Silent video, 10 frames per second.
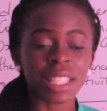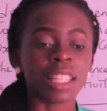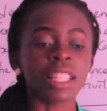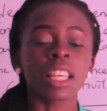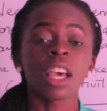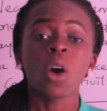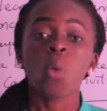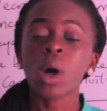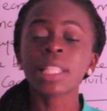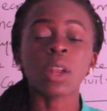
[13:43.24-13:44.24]
it,
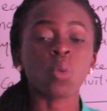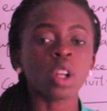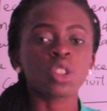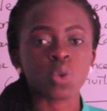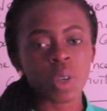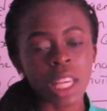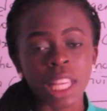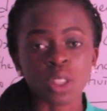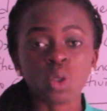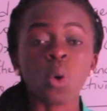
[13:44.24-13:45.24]
what and what to
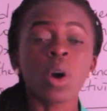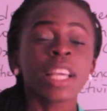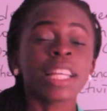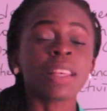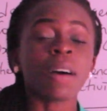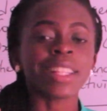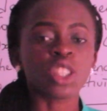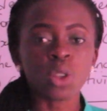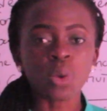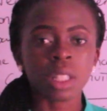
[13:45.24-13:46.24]
eat. So it's our
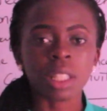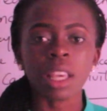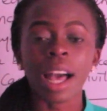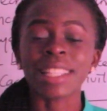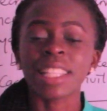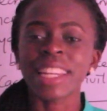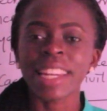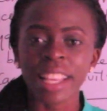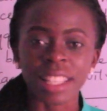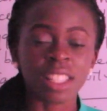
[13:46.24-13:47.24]
duty as a
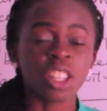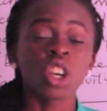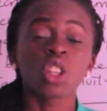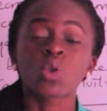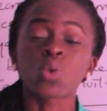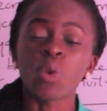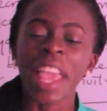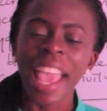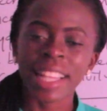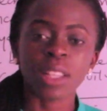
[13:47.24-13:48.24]
nurse to
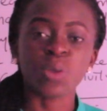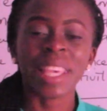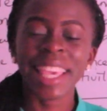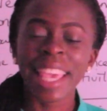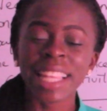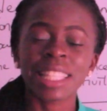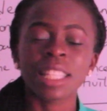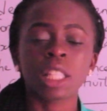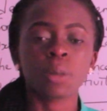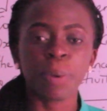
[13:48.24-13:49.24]
health educate
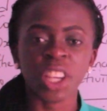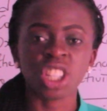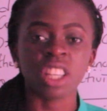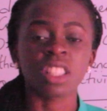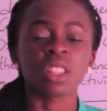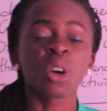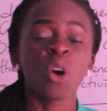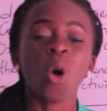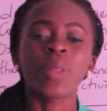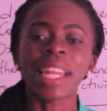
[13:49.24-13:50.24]
this patient
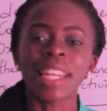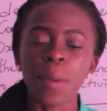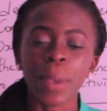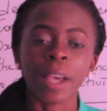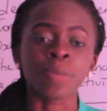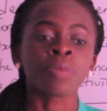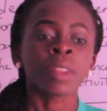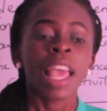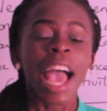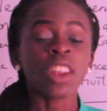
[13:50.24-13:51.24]
on anemia.
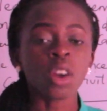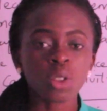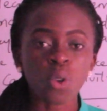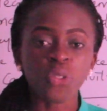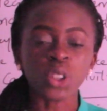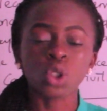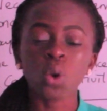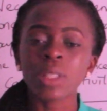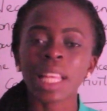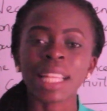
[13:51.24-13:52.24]
And also for
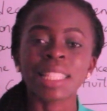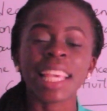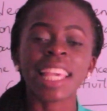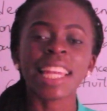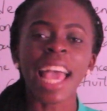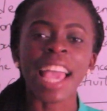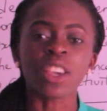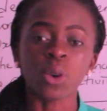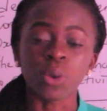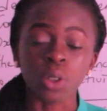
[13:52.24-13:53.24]
those that are taking
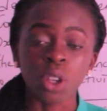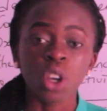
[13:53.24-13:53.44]
iron,